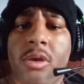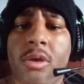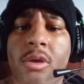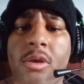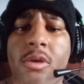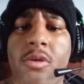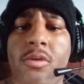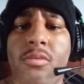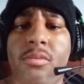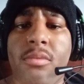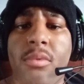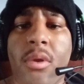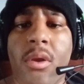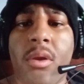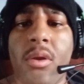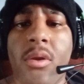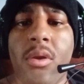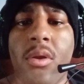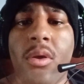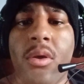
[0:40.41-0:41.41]
you
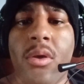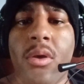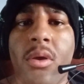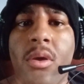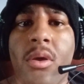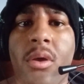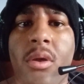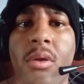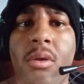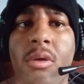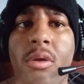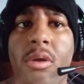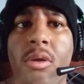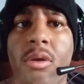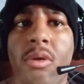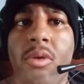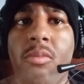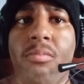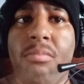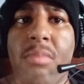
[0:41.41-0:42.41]

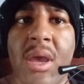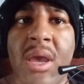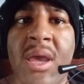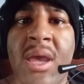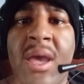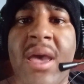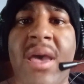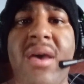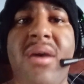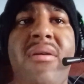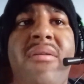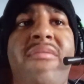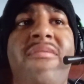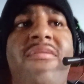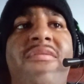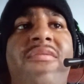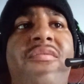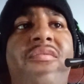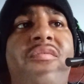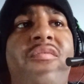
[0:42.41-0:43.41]
may have
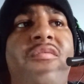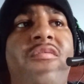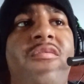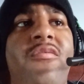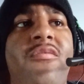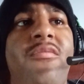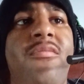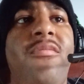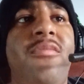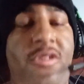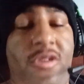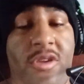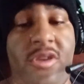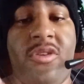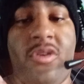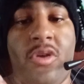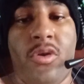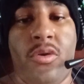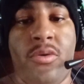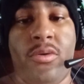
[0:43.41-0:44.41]

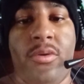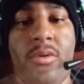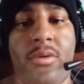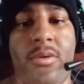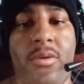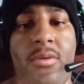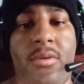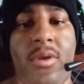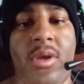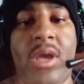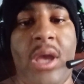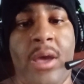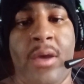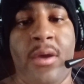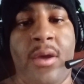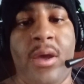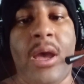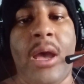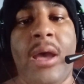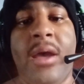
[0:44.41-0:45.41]
just heard, yeah,
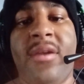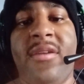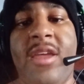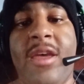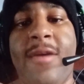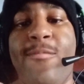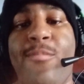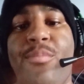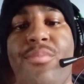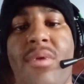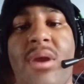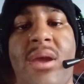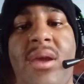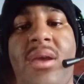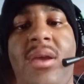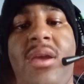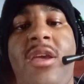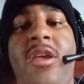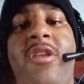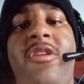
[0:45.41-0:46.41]
I said Bret
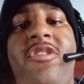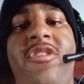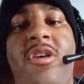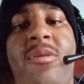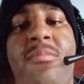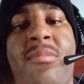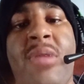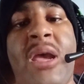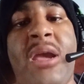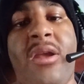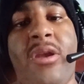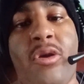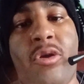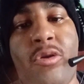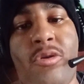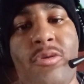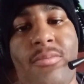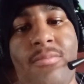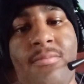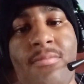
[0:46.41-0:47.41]
and Jim
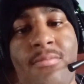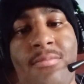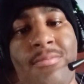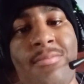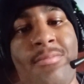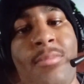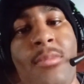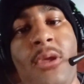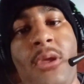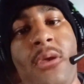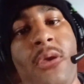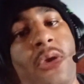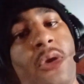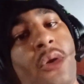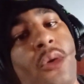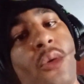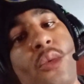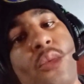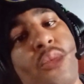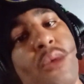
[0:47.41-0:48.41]
Neidhart.
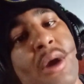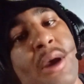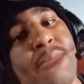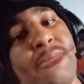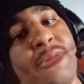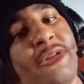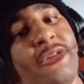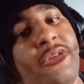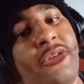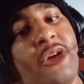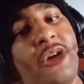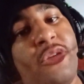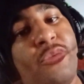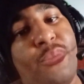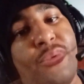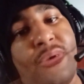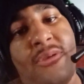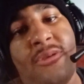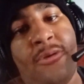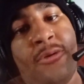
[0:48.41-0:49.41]
What happened to the other
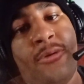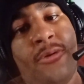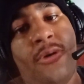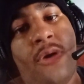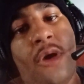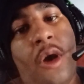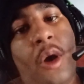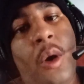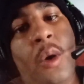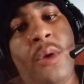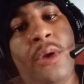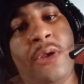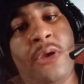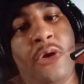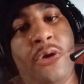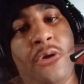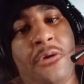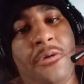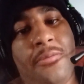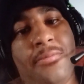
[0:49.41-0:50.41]
brother, Owen
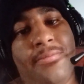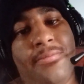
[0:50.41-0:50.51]
Hart?